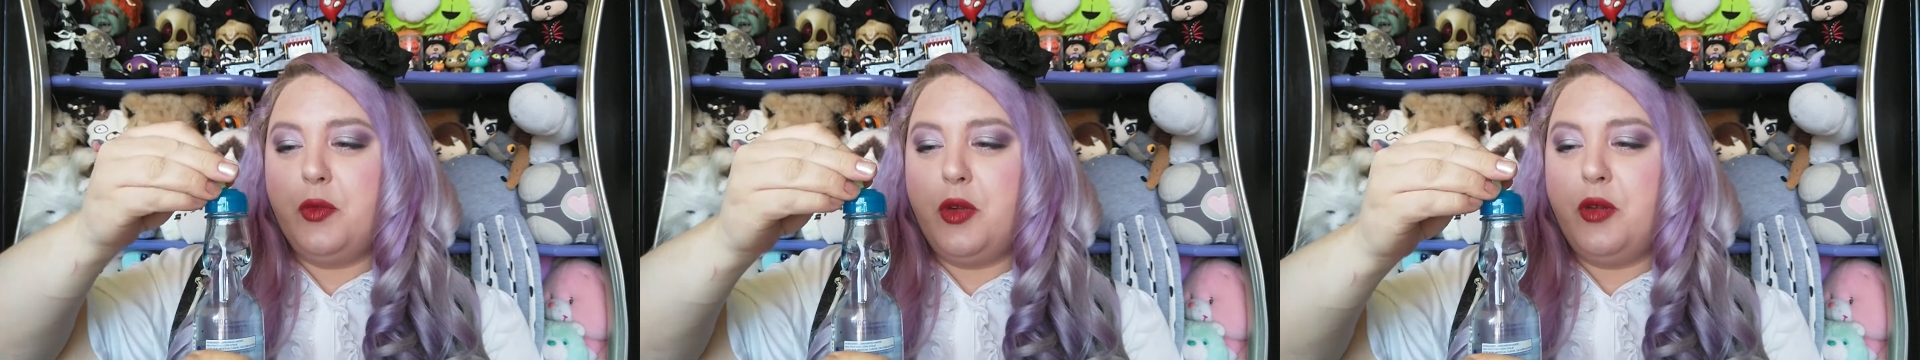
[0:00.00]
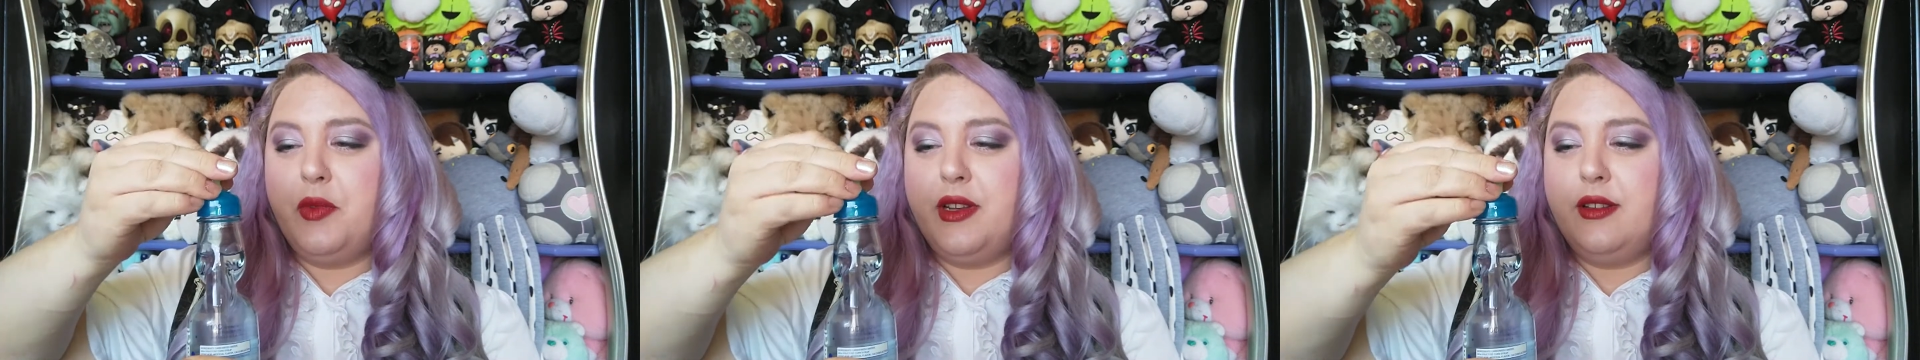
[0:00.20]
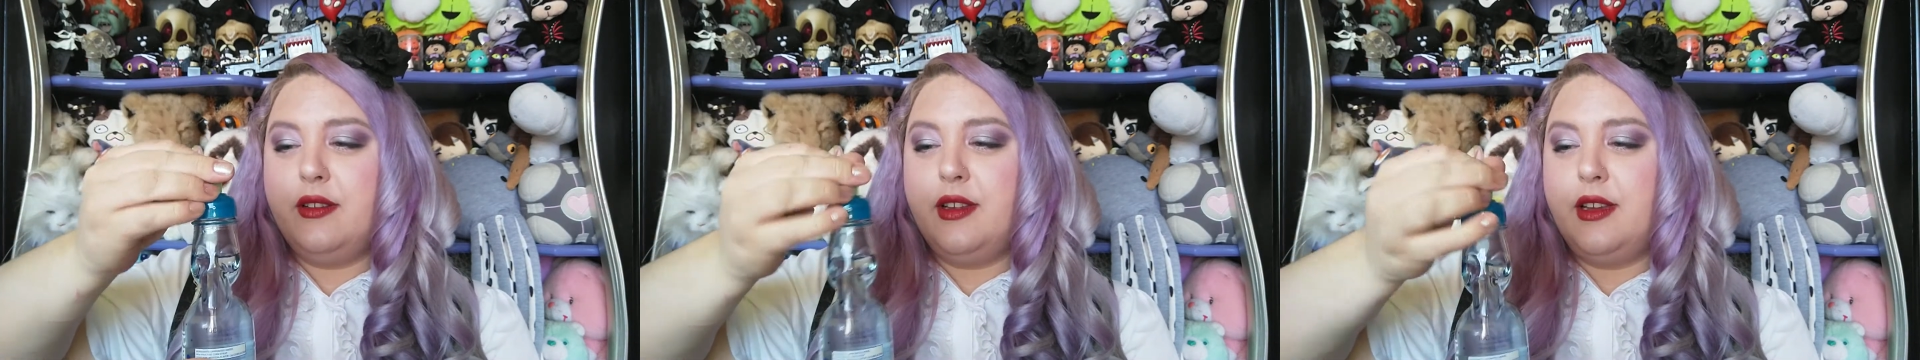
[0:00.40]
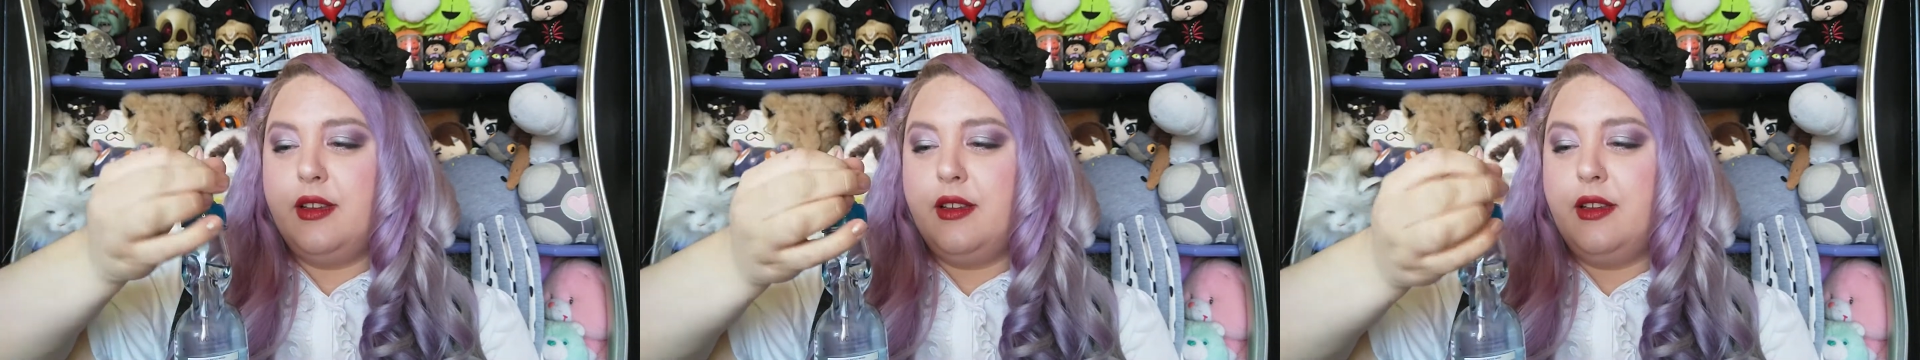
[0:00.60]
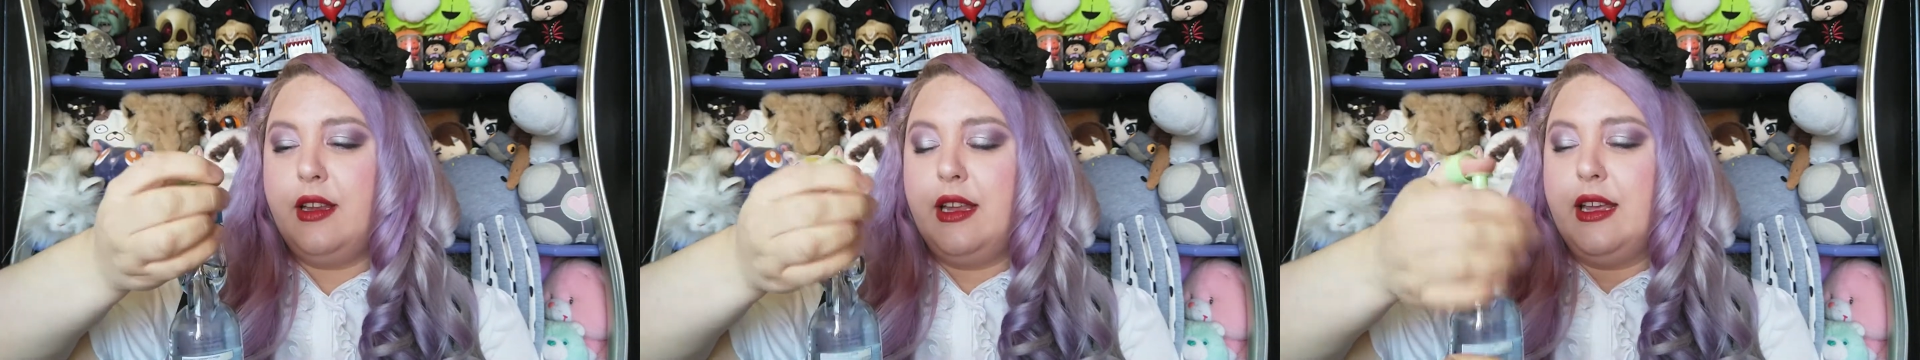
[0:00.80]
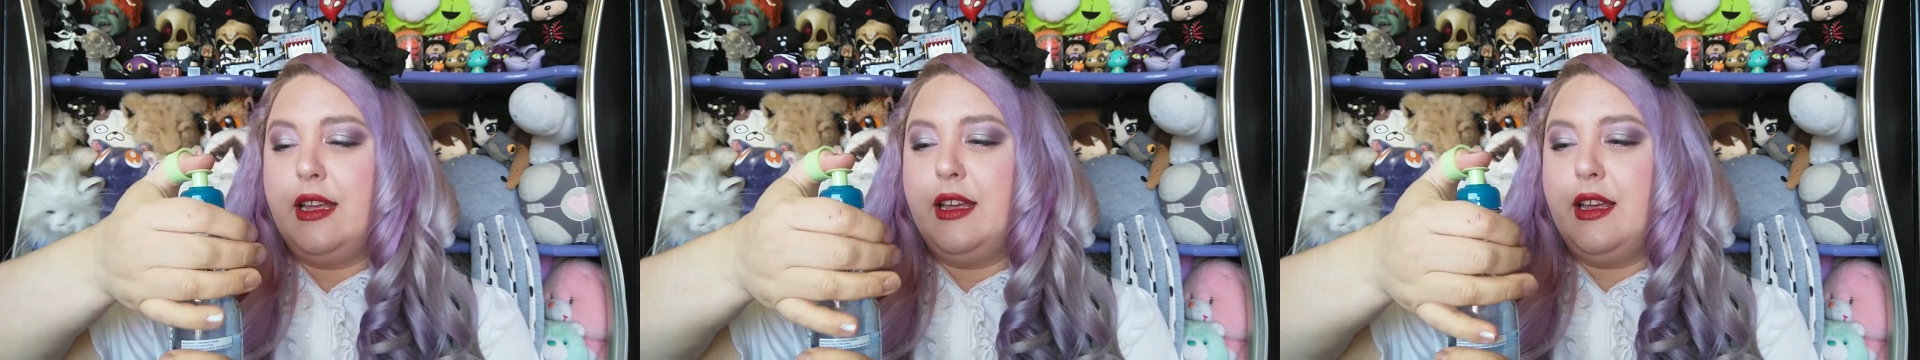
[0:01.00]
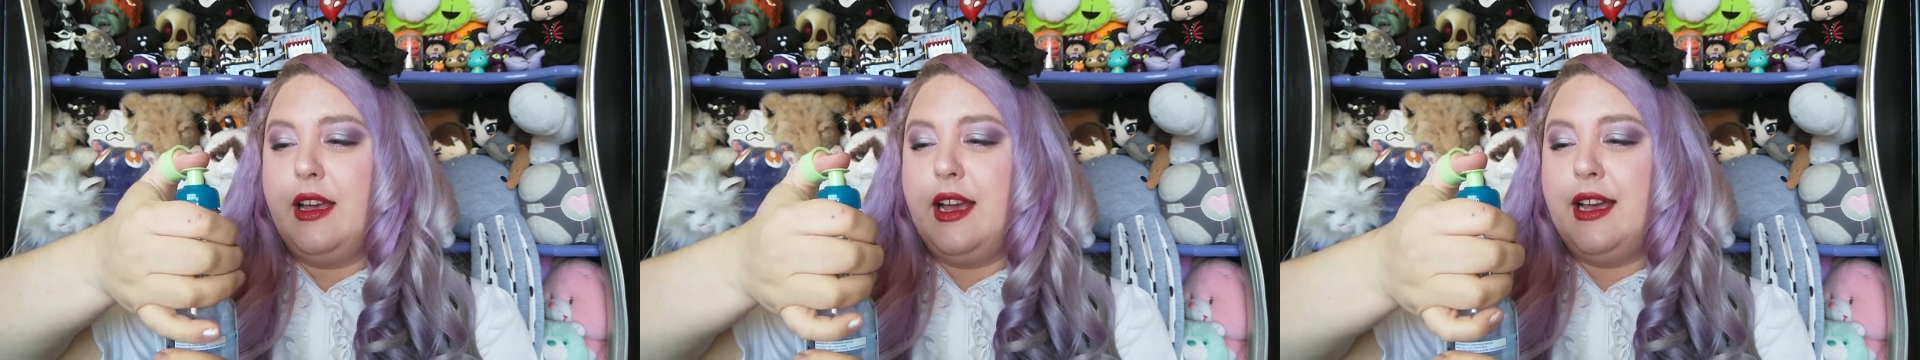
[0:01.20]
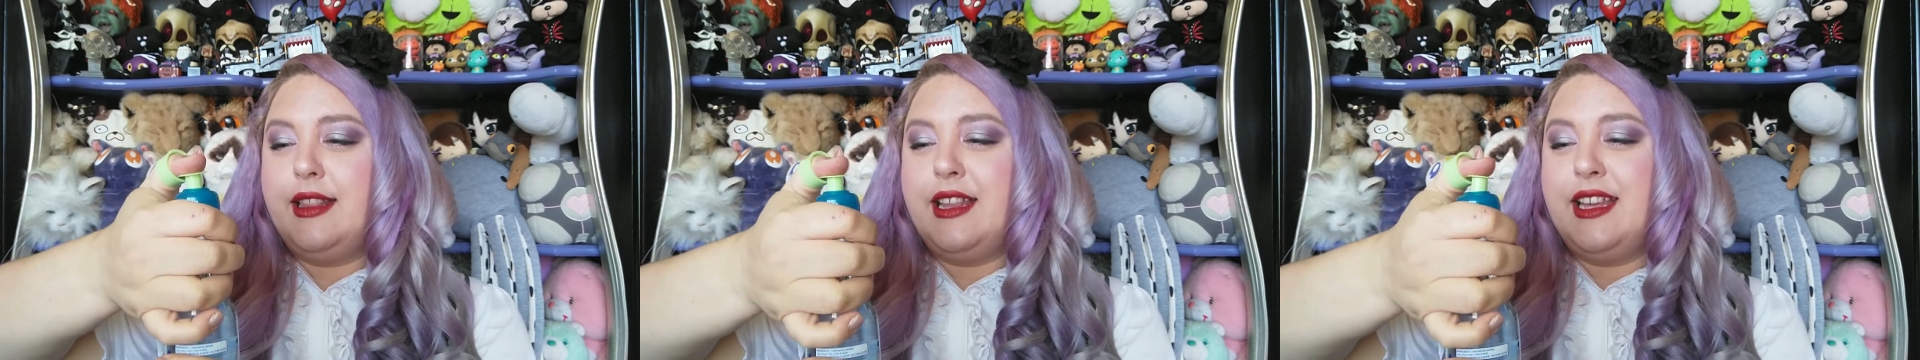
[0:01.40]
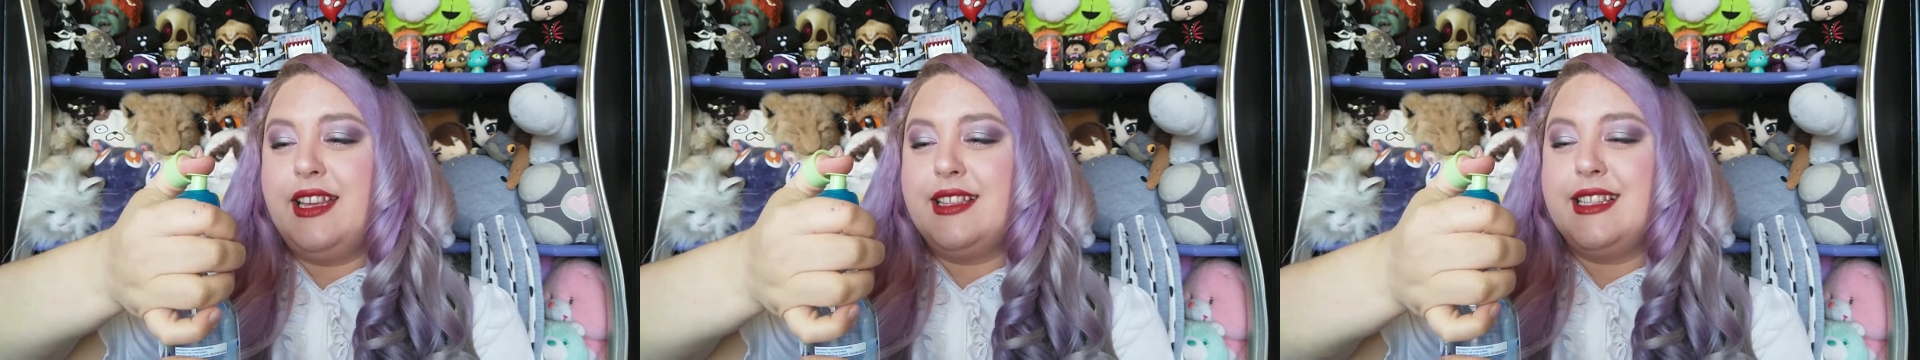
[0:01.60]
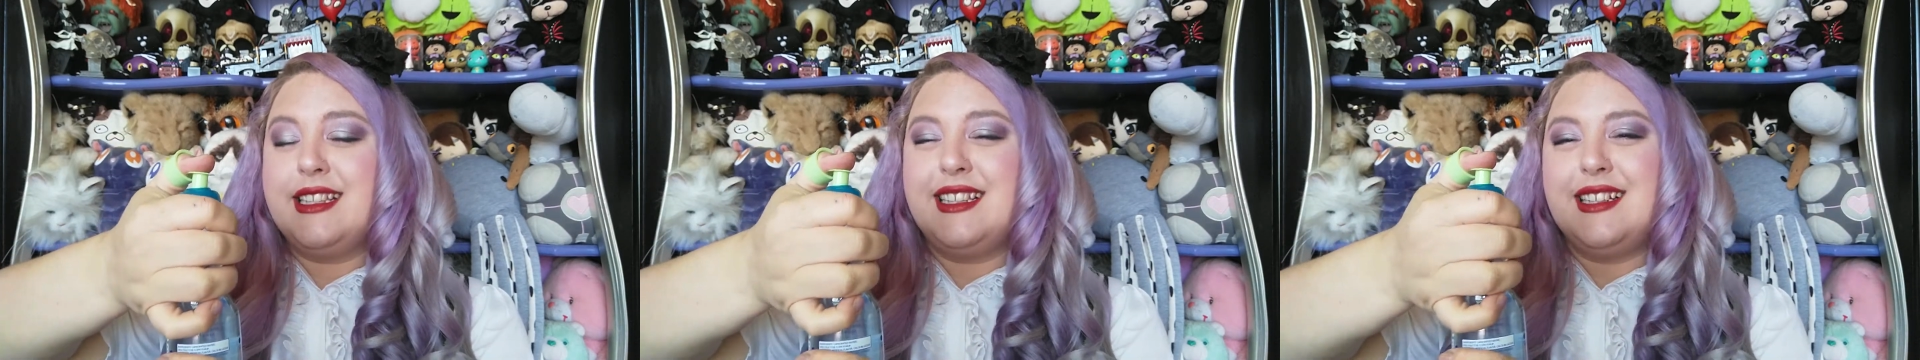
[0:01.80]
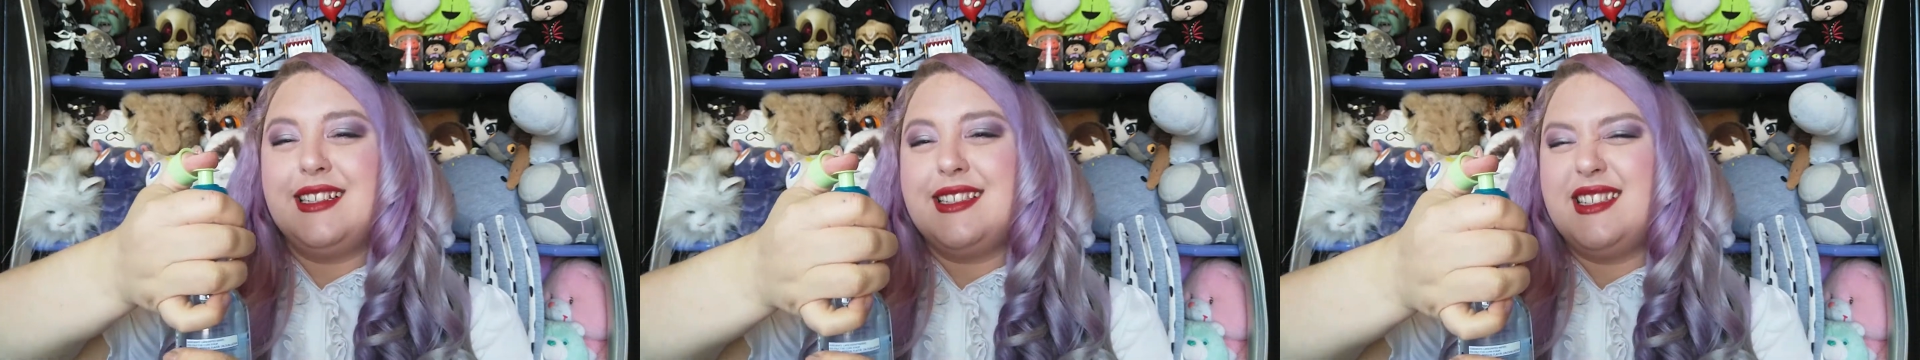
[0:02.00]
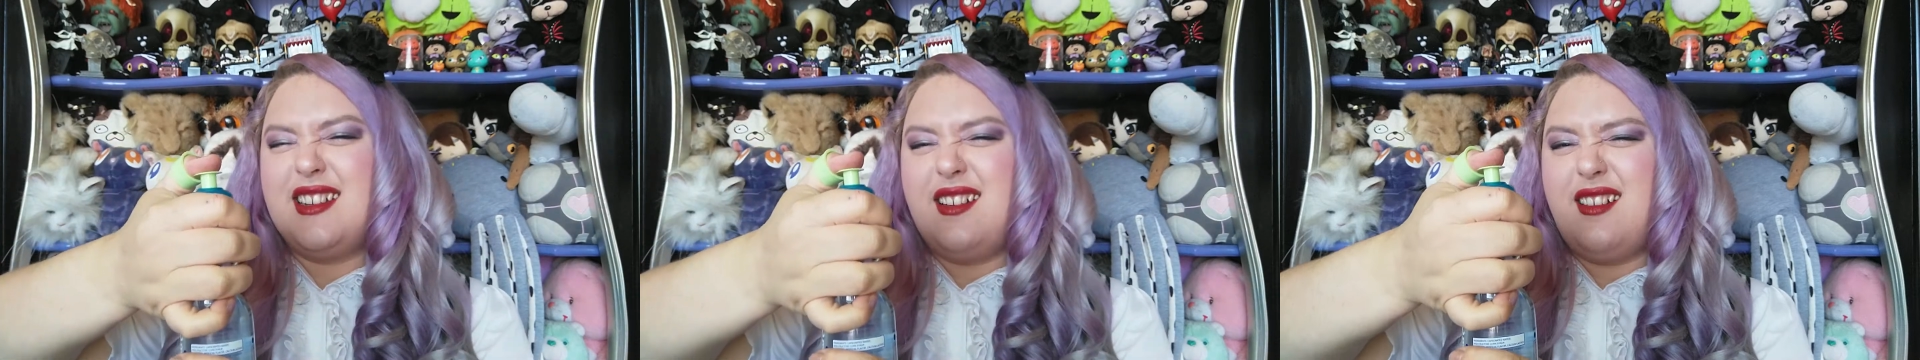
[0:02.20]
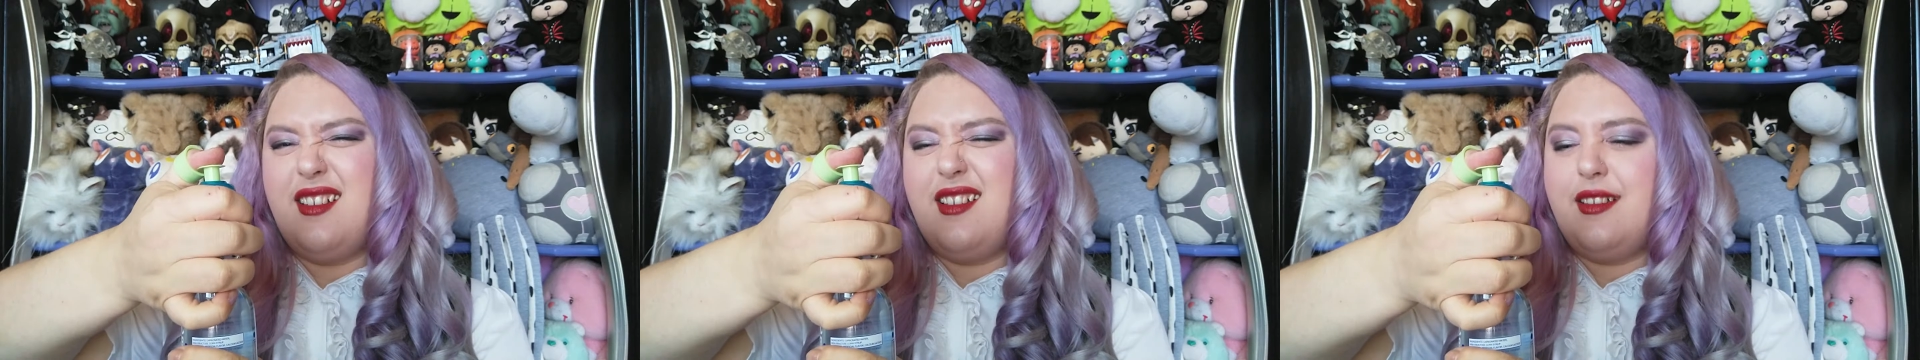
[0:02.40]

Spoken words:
moment. I think it's a little stuck.